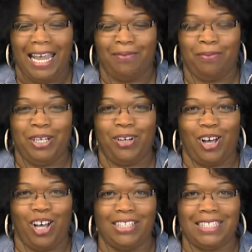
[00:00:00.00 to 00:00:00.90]
and we are
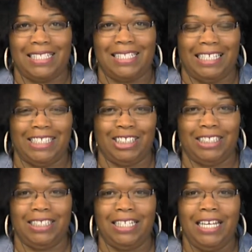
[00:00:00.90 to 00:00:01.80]
on the
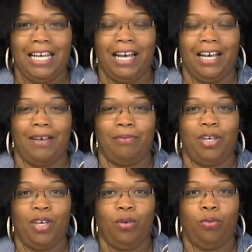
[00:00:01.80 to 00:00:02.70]
station. Um,
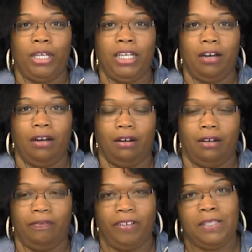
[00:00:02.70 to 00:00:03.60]
we are
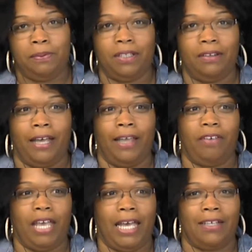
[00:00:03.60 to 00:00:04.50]
on Facebook Live
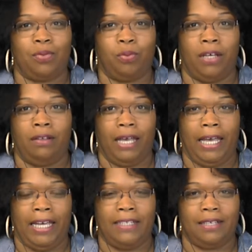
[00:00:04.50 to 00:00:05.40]
as well
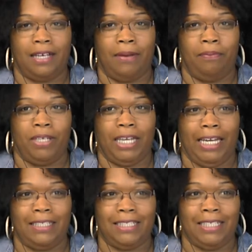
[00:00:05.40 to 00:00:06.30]
as um, the
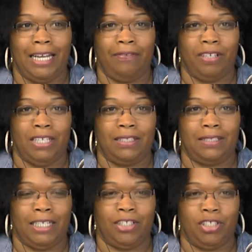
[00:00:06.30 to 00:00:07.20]
KTAV
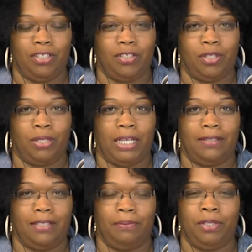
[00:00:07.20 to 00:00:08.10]
station, so
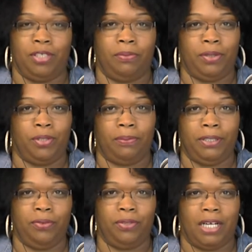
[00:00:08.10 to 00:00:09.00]
that's
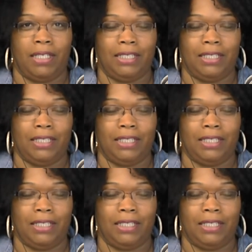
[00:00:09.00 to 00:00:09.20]
www.ktav.tv